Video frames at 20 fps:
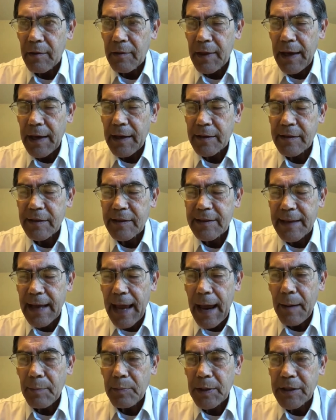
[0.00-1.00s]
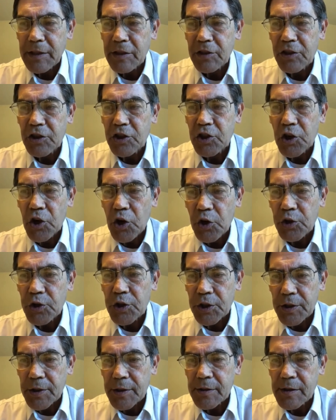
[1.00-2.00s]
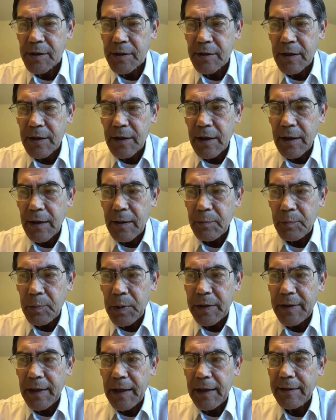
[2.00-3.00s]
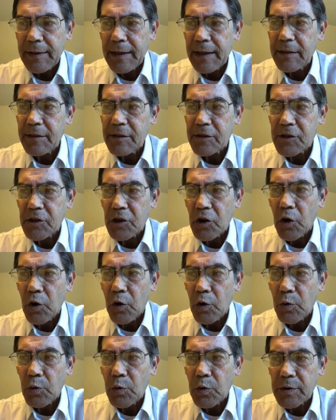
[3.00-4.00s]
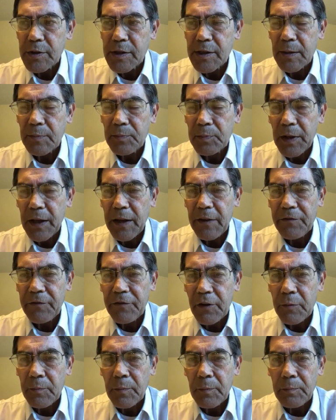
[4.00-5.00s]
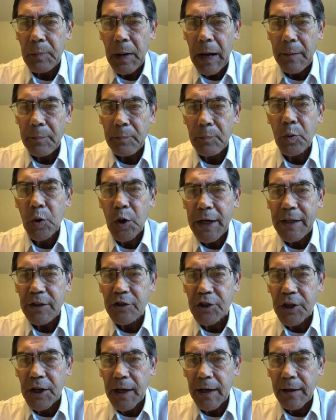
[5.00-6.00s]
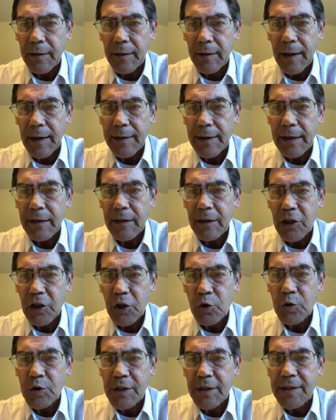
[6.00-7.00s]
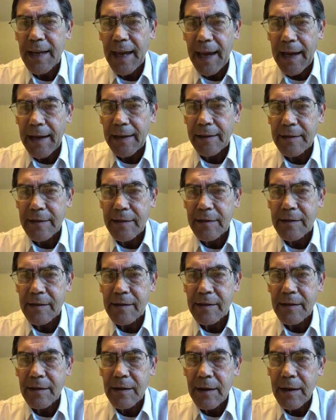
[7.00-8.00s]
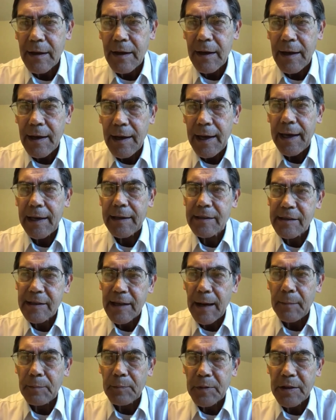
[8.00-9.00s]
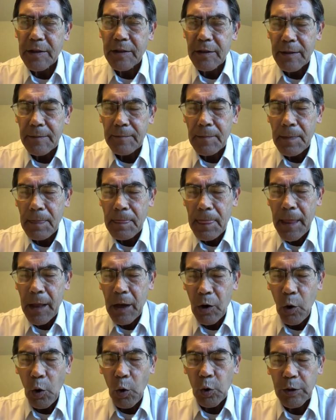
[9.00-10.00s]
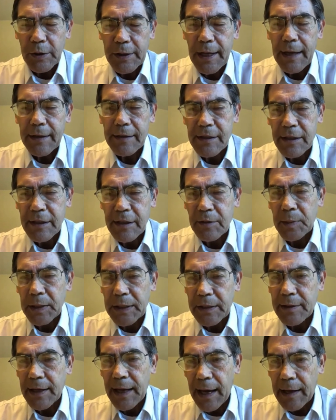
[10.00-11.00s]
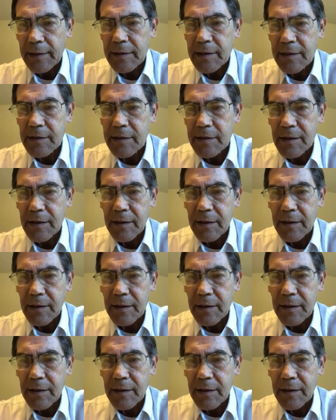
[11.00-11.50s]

established churches, but they did so simply by preaching. They didn't use texts, except Old Testament texts.